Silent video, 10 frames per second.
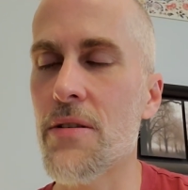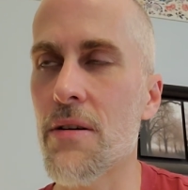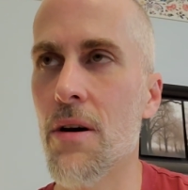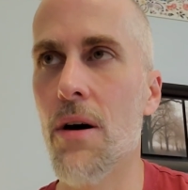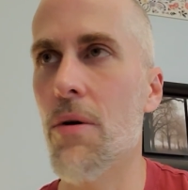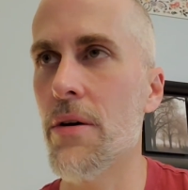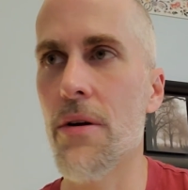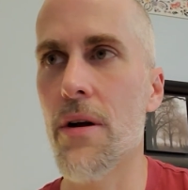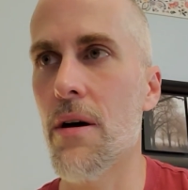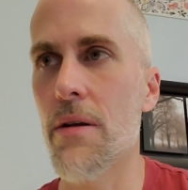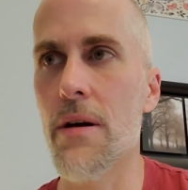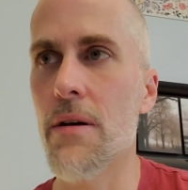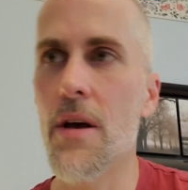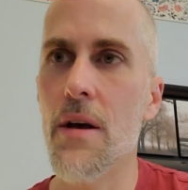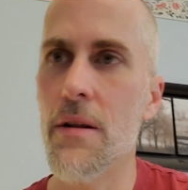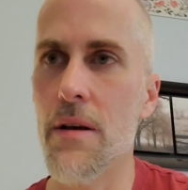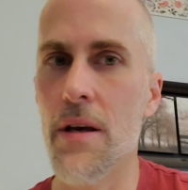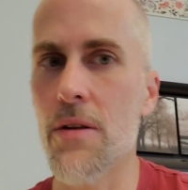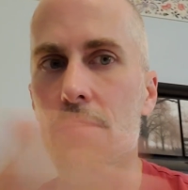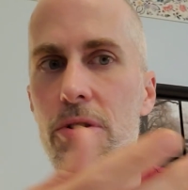It's like, oh well, you know, they, they,
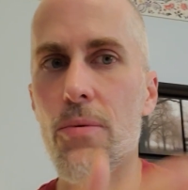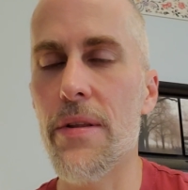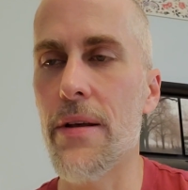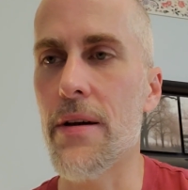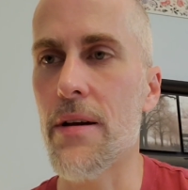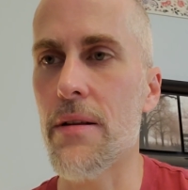England was the one that,